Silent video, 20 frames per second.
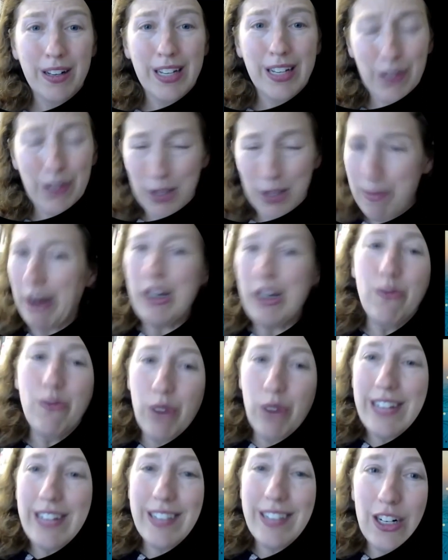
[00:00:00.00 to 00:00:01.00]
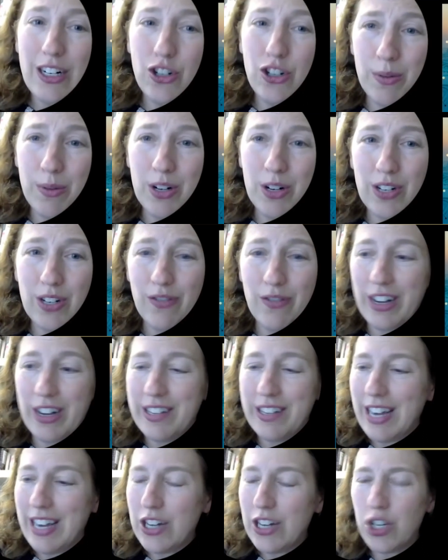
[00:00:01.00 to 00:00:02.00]
It was about erasing Jewish
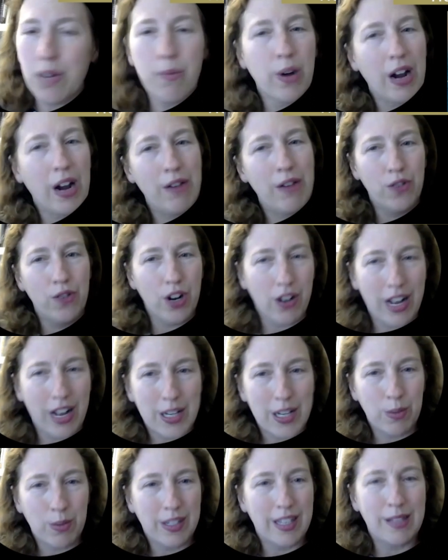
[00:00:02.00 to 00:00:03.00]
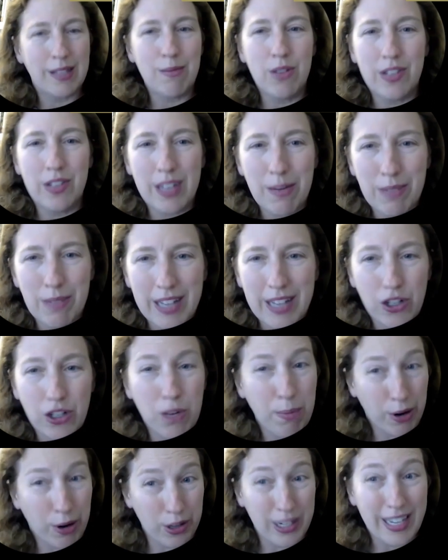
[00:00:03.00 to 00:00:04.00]
civilization. What I realized was that the museum was
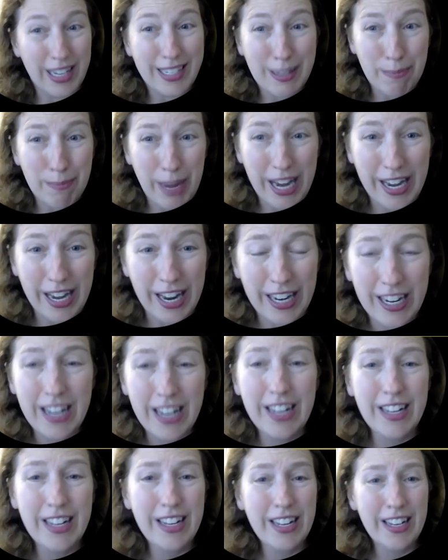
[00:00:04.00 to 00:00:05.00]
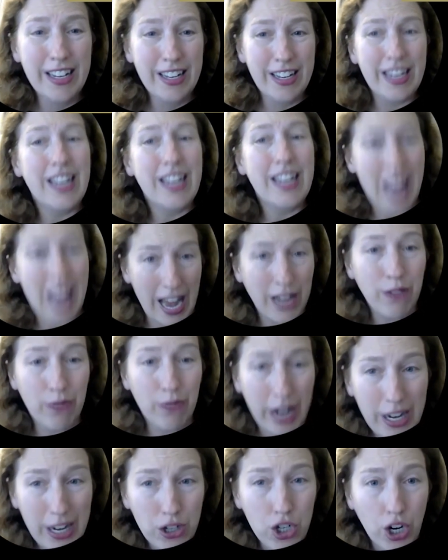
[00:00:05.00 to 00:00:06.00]
actually participating in that
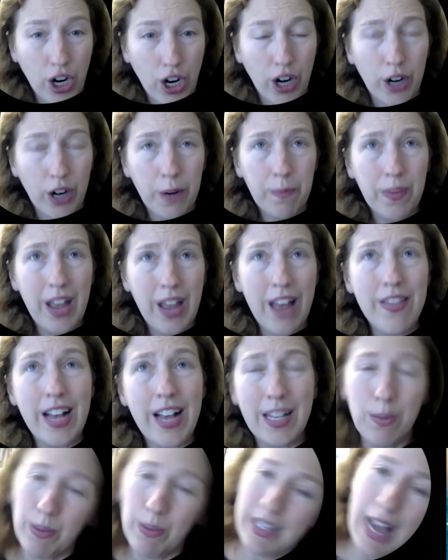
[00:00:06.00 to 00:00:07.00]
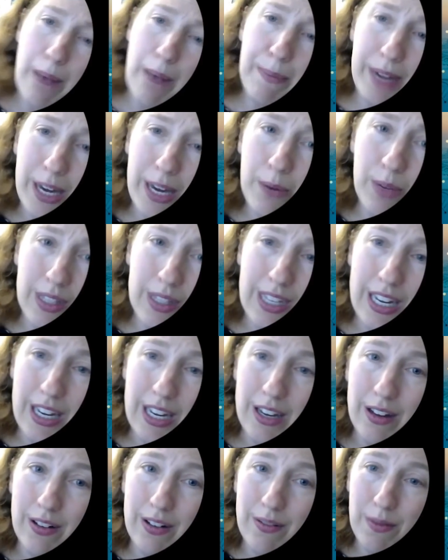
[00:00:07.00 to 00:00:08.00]
erasure. And that's what's happening with
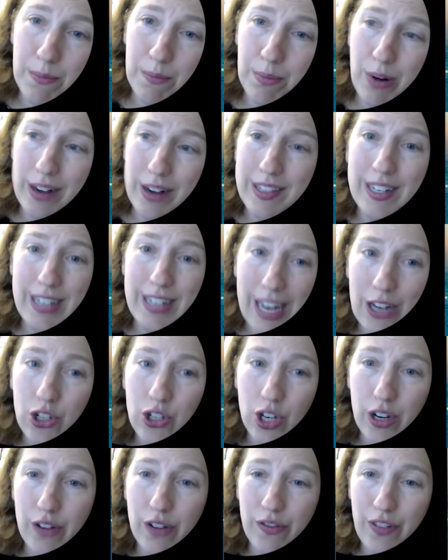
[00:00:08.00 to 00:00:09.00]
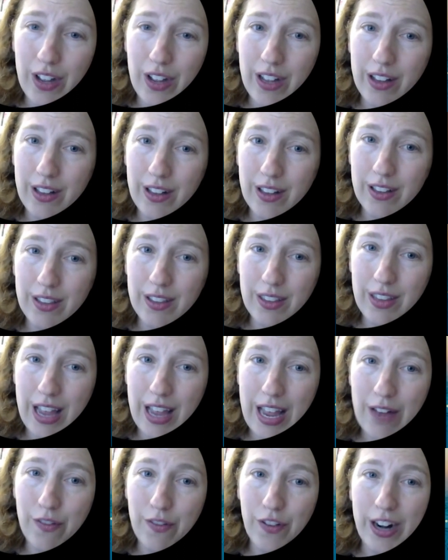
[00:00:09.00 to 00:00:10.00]
the presentation of
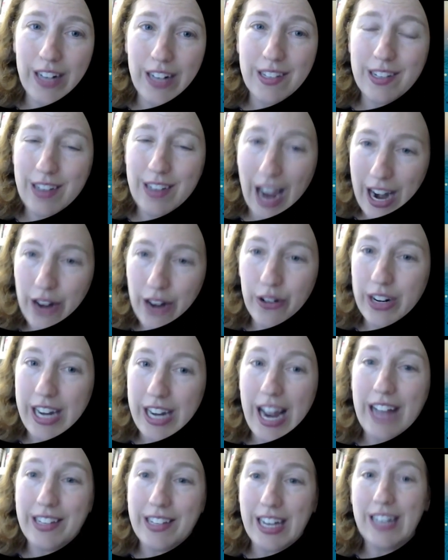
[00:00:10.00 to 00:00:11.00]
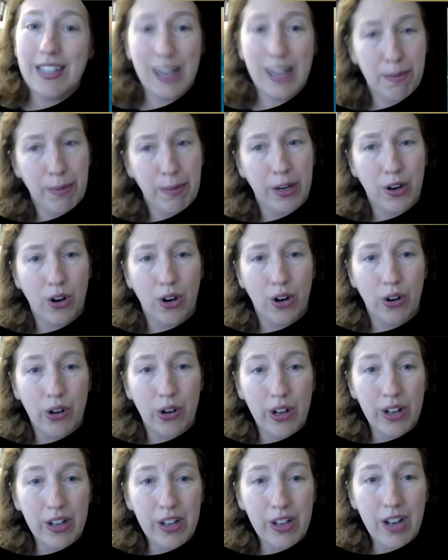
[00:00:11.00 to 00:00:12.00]
Anne Frank's diary as a
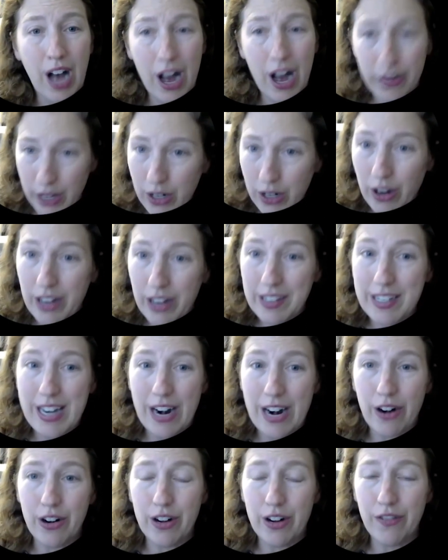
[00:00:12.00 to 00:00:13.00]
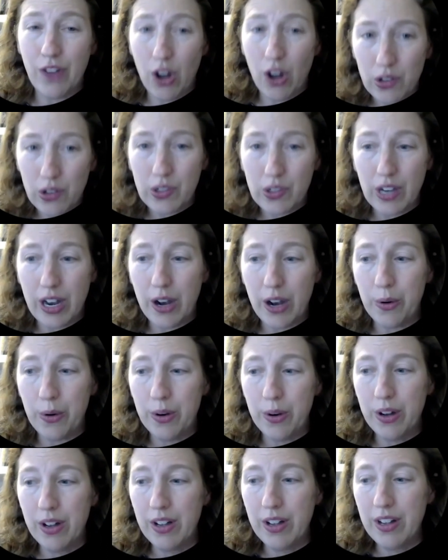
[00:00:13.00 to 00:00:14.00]
typical Holocaust narrative also,